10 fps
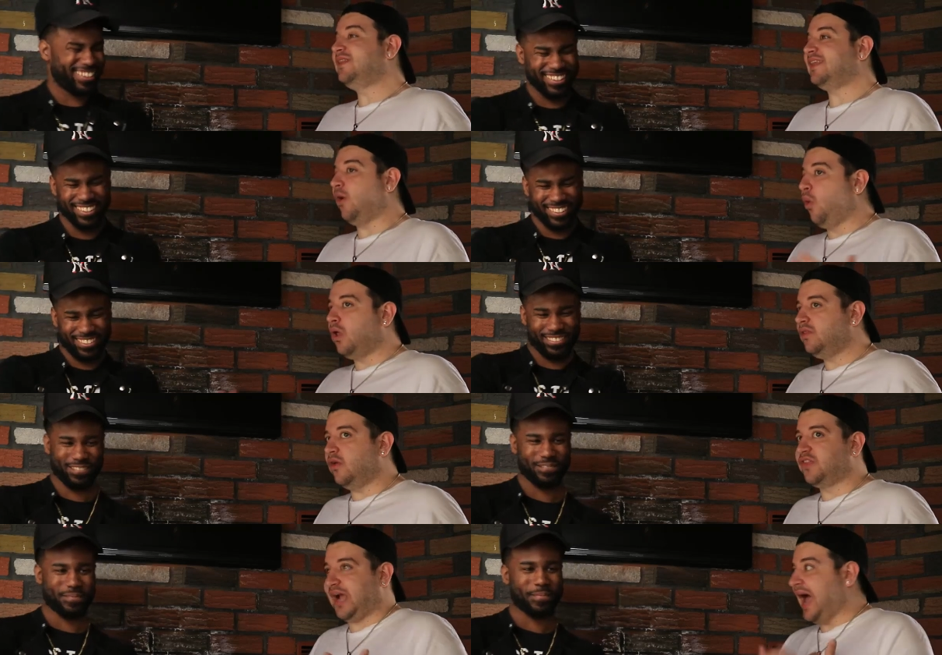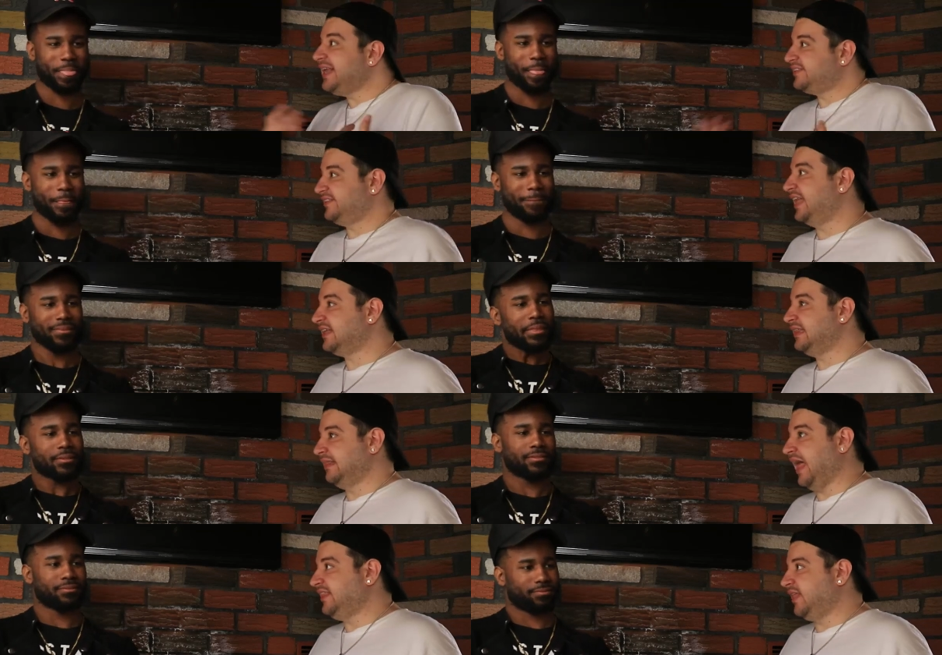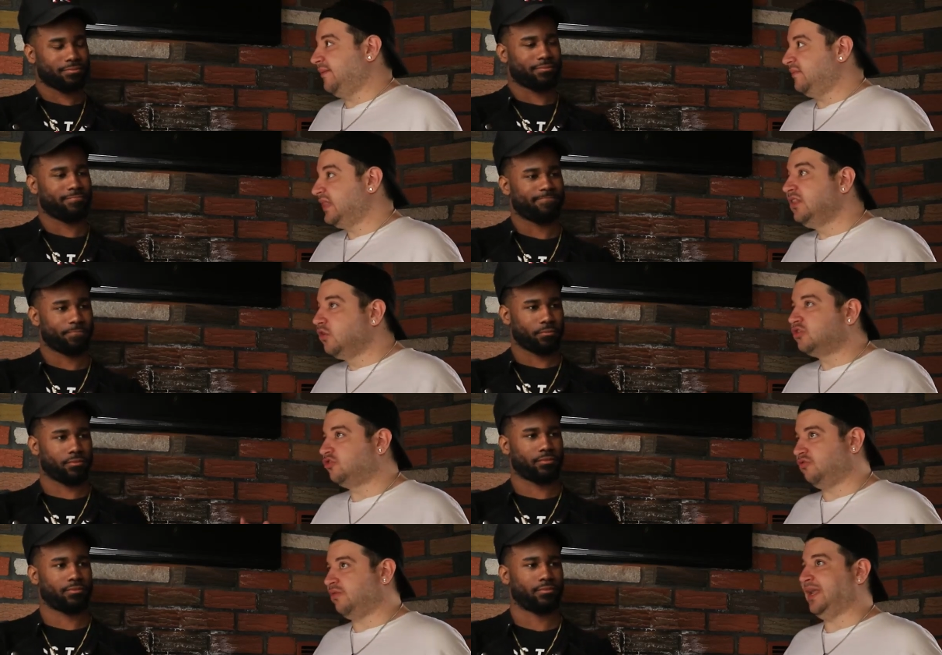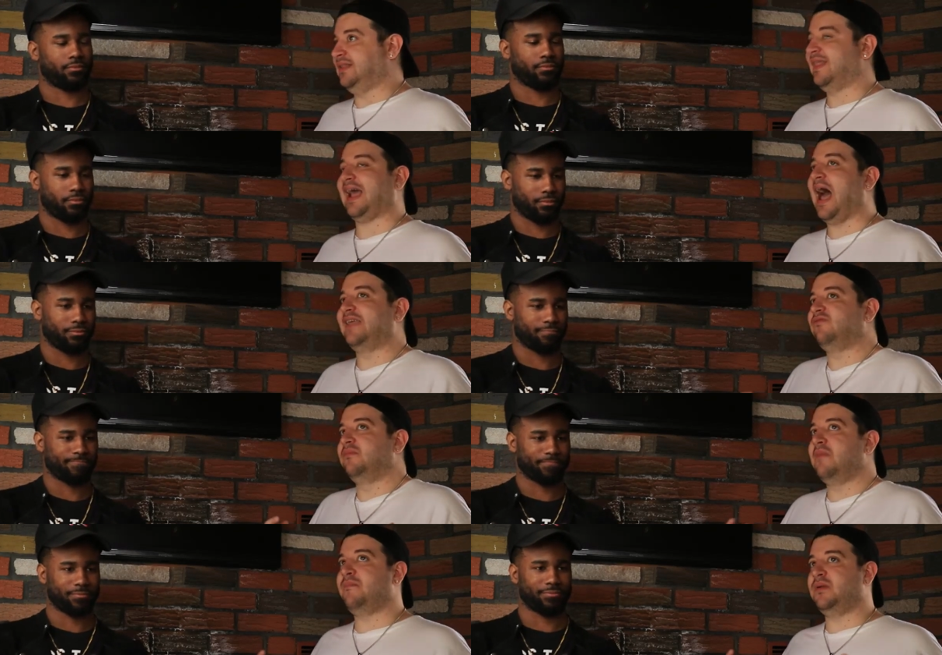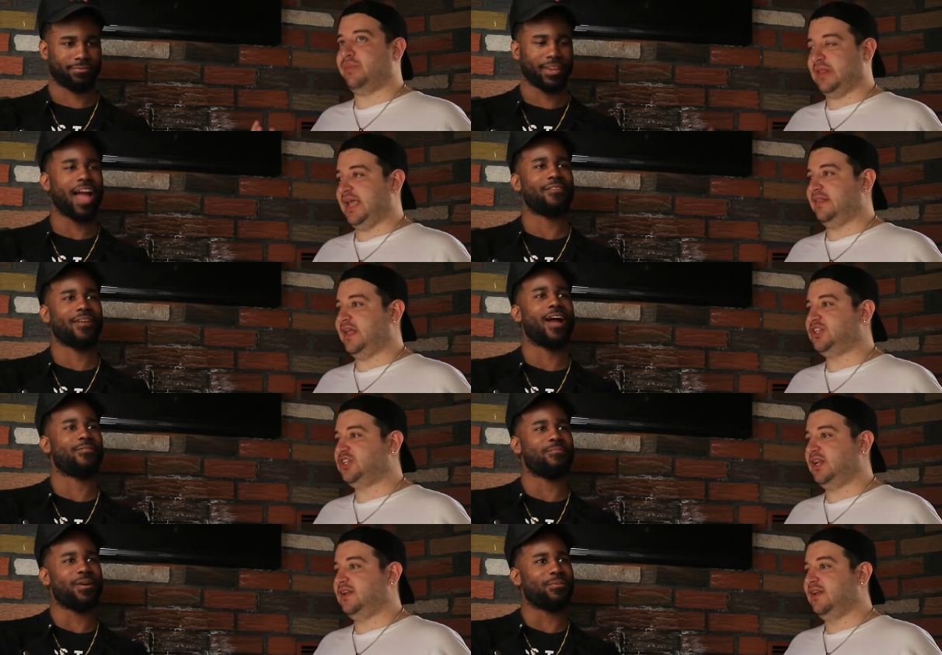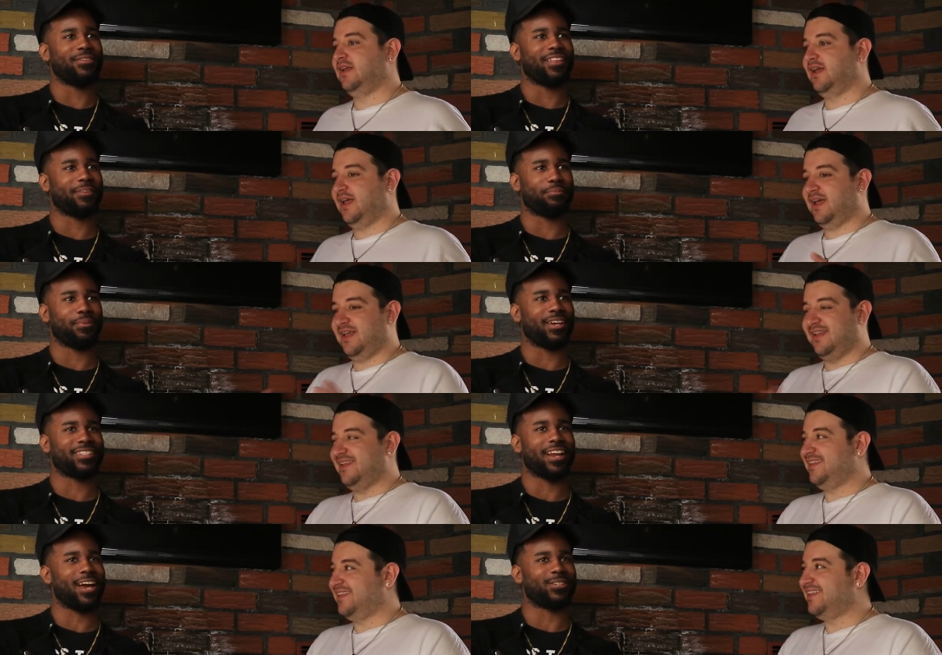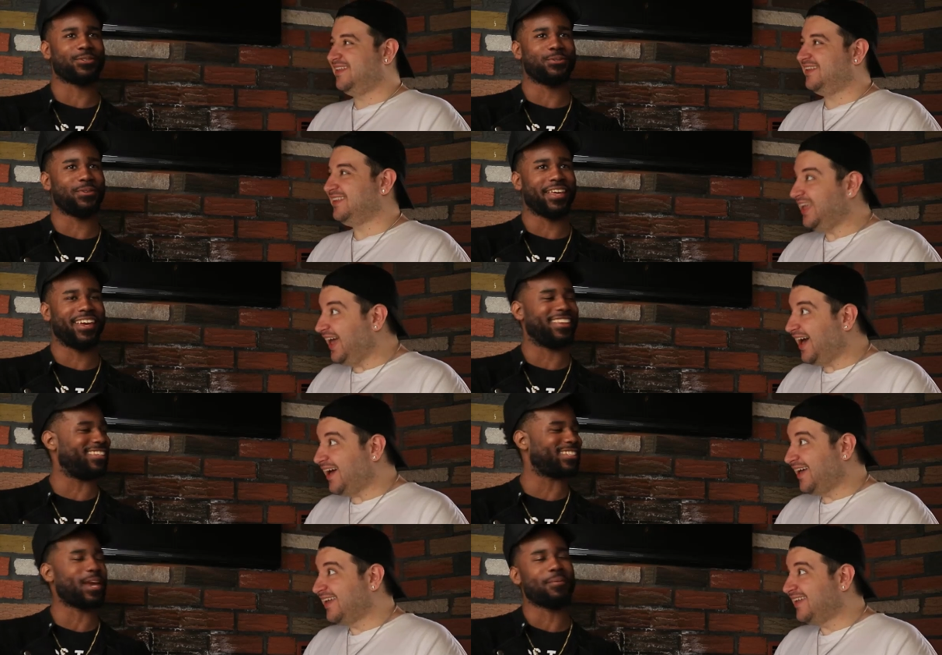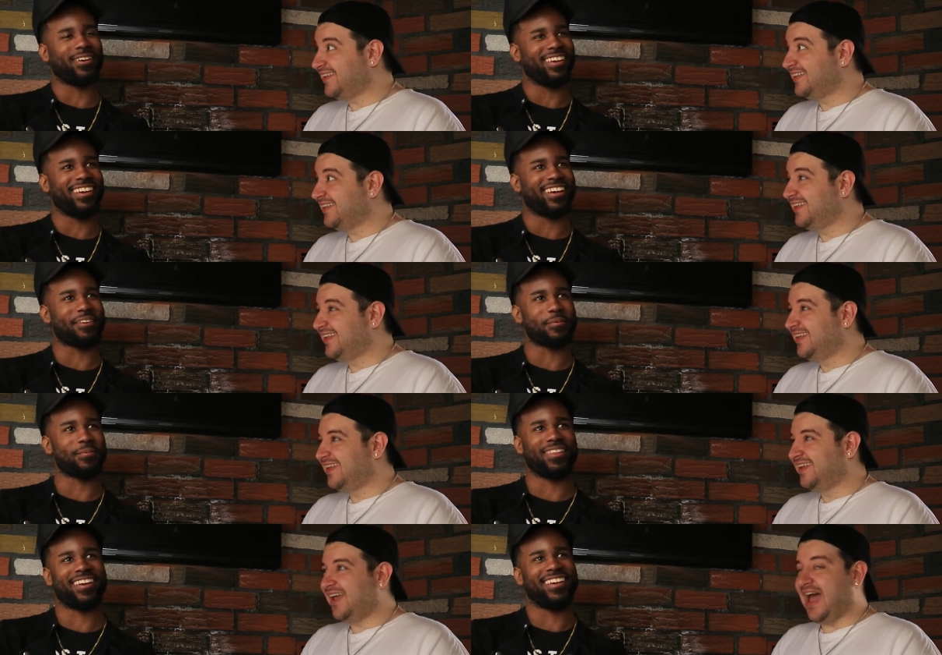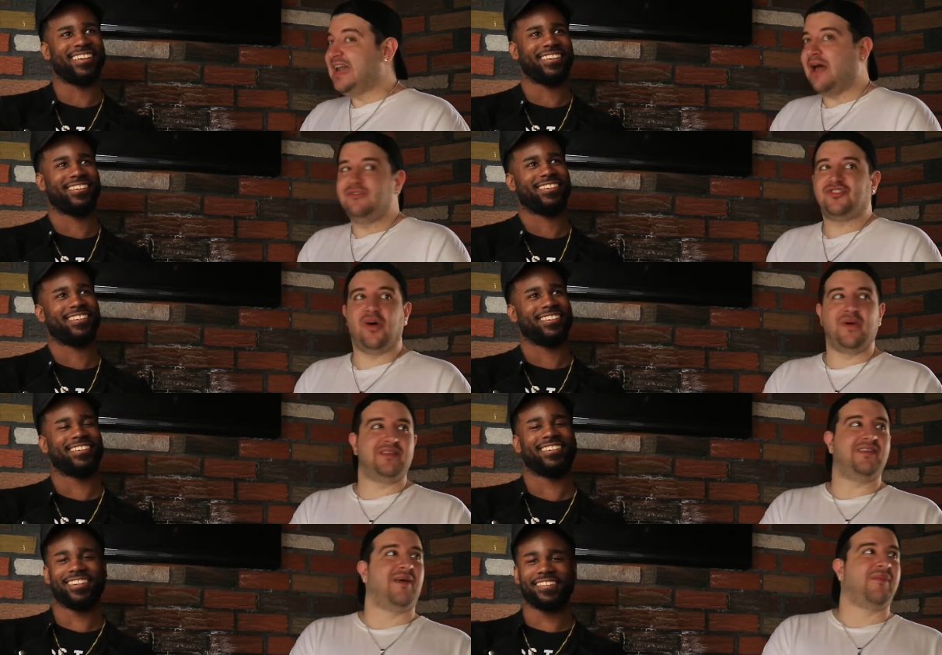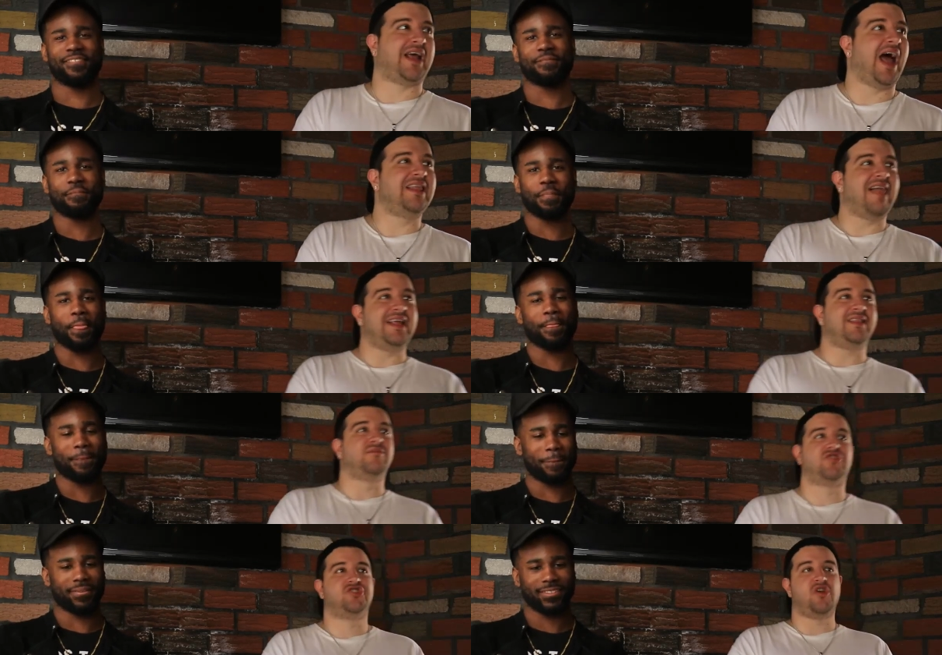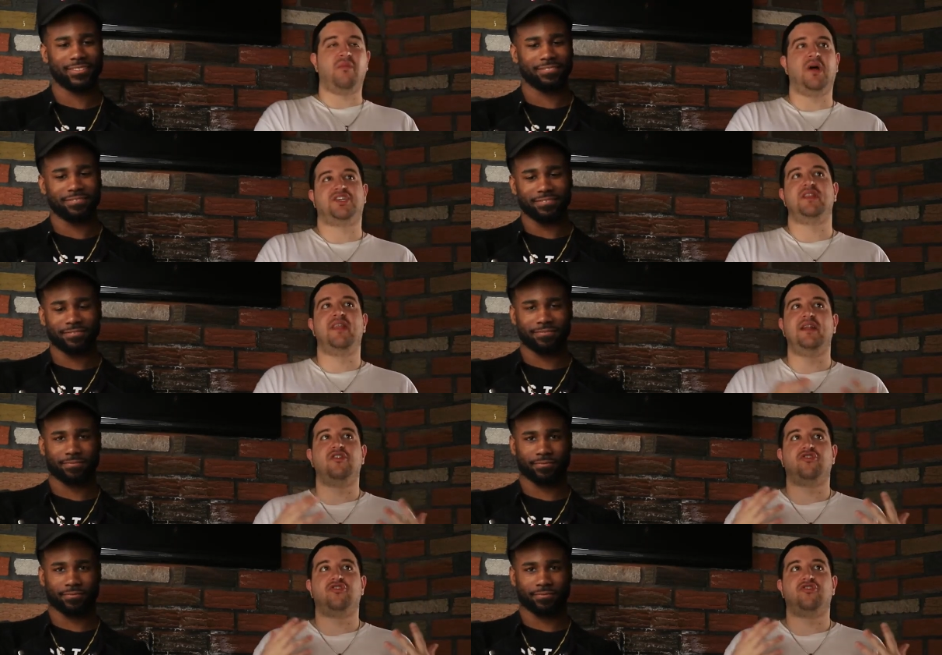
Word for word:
Speaker 1: But it's like all of those, like I aesthetically like them. They looked great. Like I remember playing I, that I shit. I
Speaker 2: remember like us in high school. Yeah. Came out. Yeah, I
Speaker 1: remember that. And I was so into them. Like I liked them so much, and then